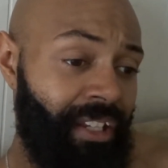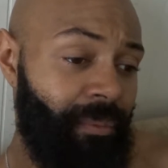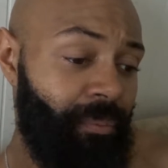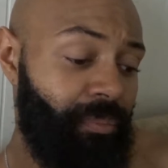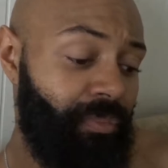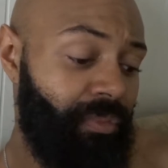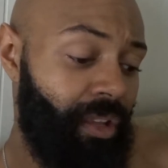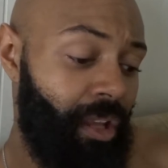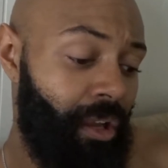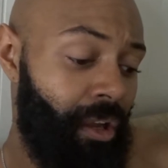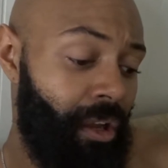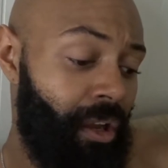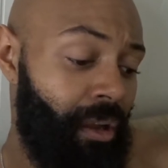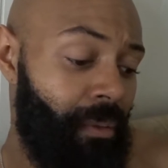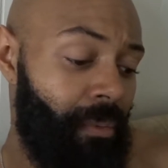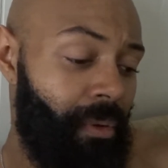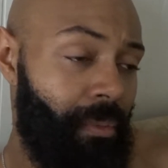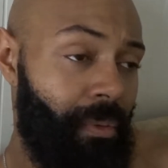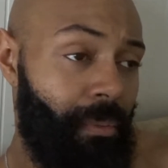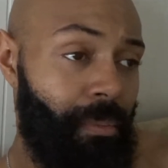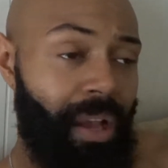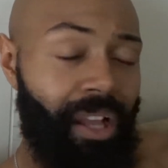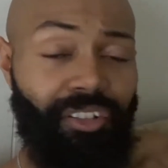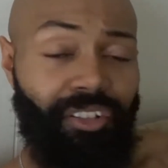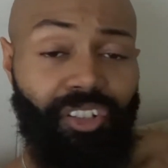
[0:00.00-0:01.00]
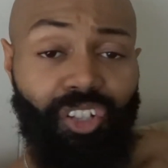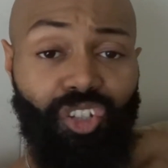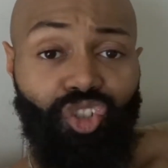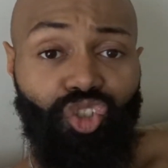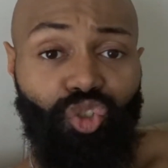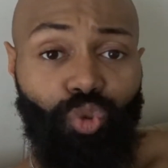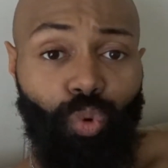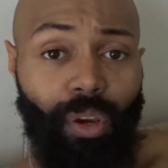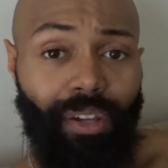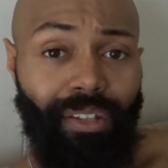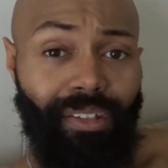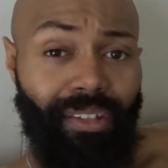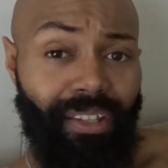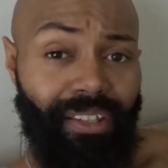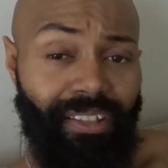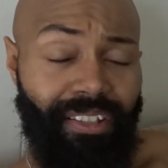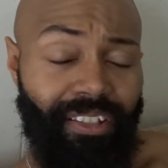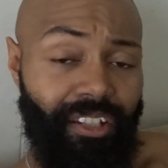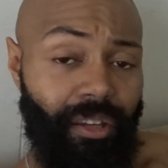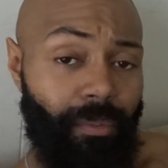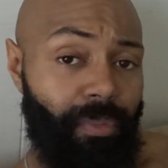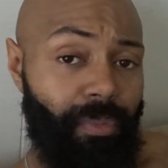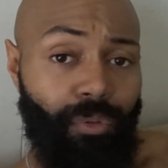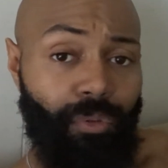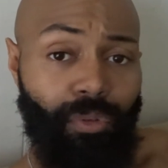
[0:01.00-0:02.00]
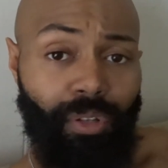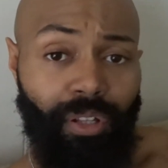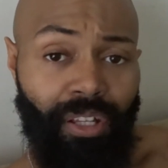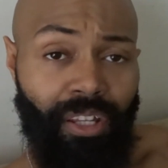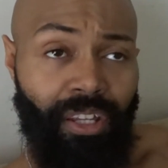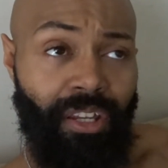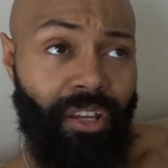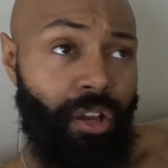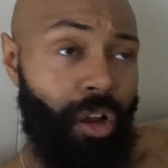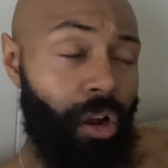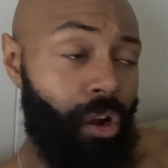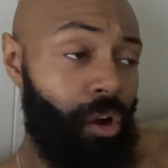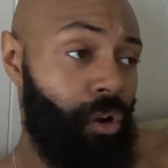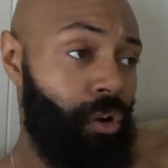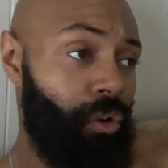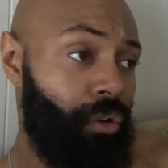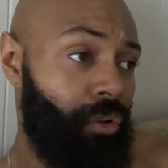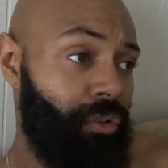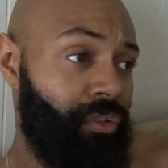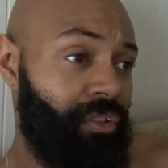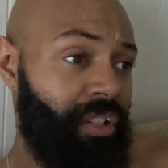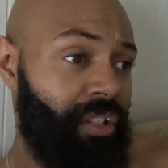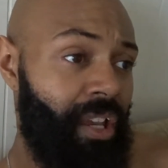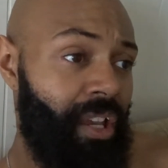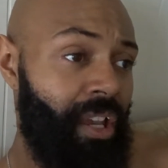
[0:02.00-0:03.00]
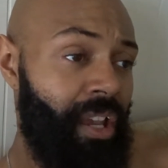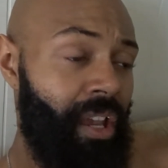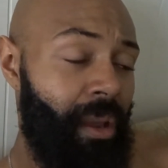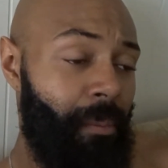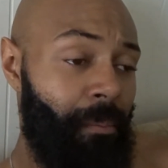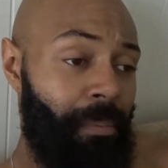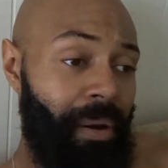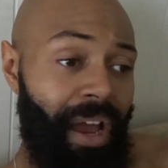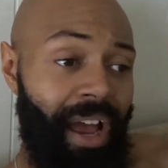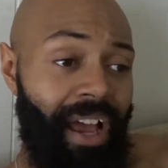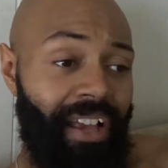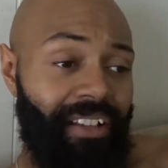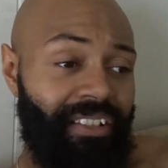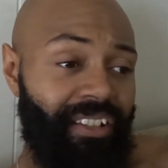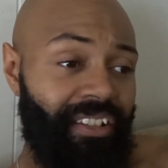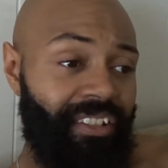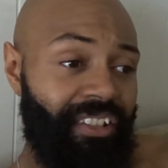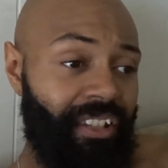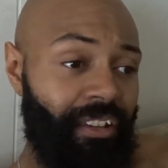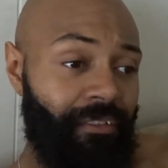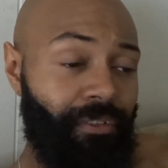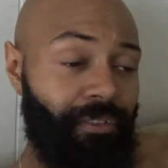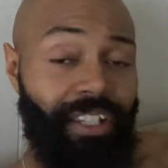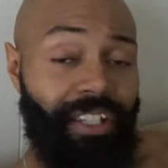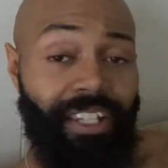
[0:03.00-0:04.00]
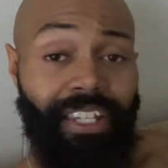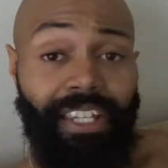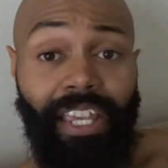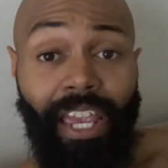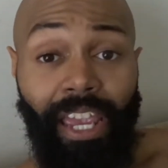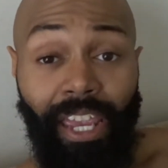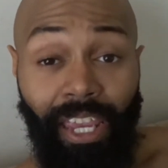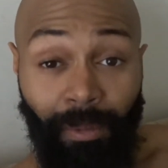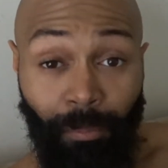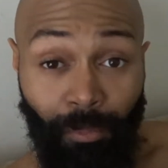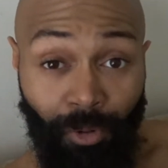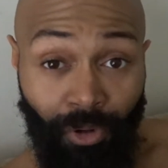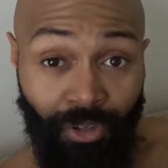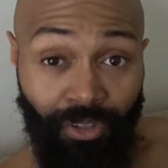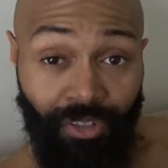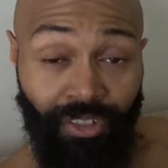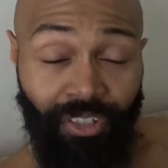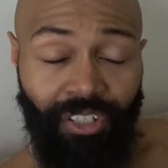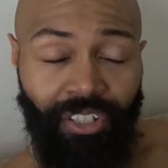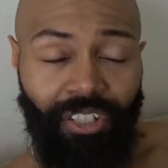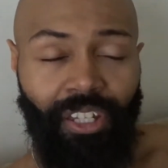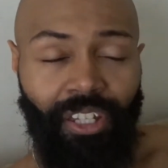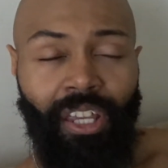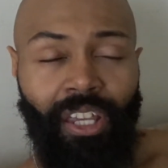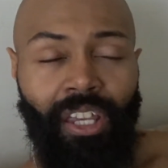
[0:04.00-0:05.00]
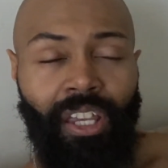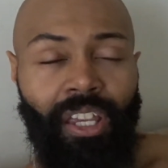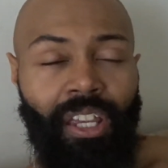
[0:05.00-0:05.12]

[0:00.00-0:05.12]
Um, I'm about to join this community called Positively Gamers.